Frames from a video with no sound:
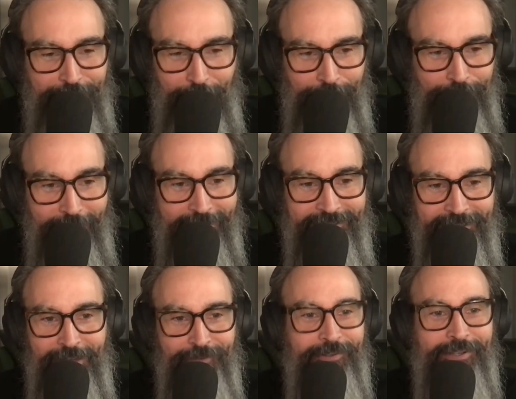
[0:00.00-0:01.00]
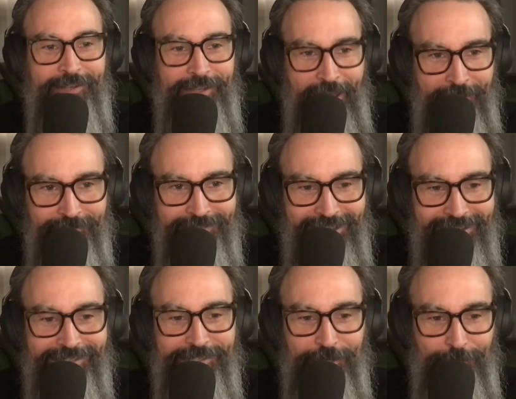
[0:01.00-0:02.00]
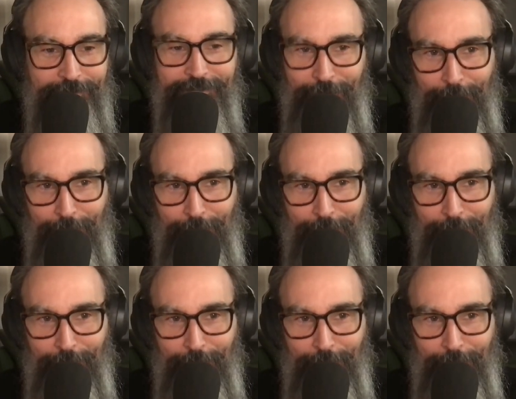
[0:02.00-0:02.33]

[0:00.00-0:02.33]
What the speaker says: a Coke, Greg. Have a caffeinated Coca-Cola.